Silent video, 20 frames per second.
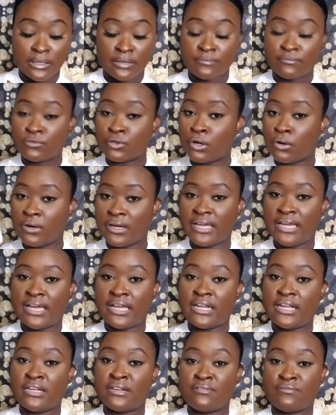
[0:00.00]
Go ahead
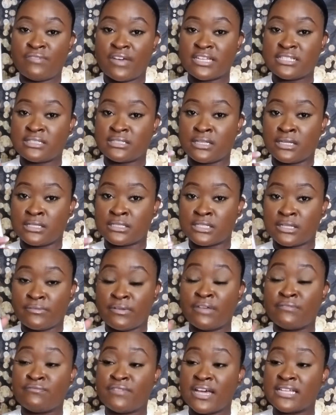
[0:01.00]
and invest
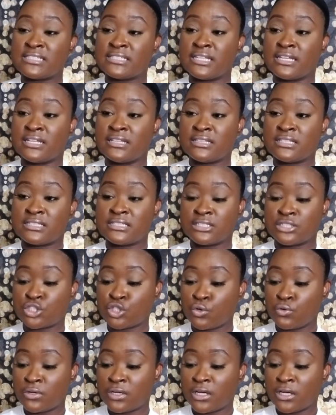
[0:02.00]
in it. This is
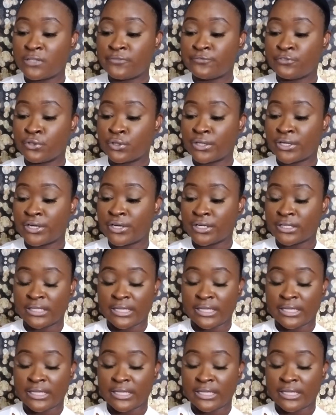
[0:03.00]
so good for curly